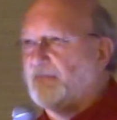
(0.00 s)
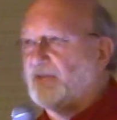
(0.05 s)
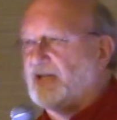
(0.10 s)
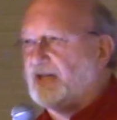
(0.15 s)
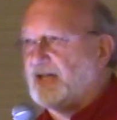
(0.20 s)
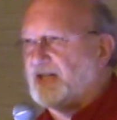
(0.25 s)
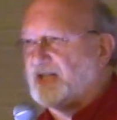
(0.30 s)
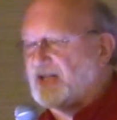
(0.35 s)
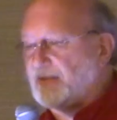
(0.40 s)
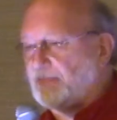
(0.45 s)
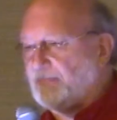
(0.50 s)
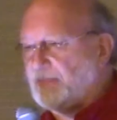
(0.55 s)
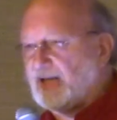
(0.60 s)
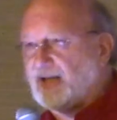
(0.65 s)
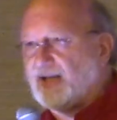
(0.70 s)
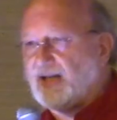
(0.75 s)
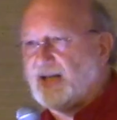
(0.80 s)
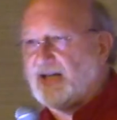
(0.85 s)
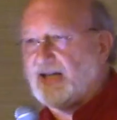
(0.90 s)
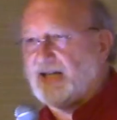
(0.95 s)
And this
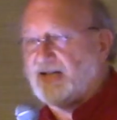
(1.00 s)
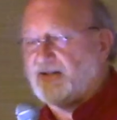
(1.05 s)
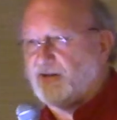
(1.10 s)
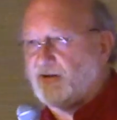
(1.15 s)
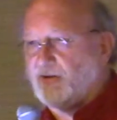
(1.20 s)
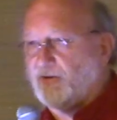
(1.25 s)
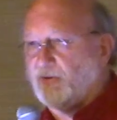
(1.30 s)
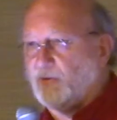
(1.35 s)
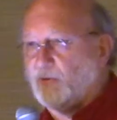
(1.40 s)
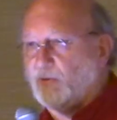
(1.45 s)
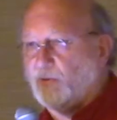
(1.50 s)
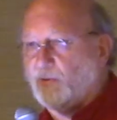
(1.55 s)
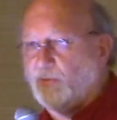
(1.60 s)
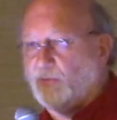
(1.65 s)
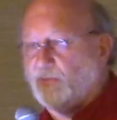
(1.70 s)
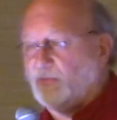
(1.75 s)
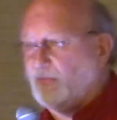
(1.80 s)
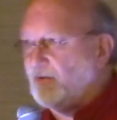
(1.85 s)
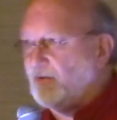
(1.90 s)
ability to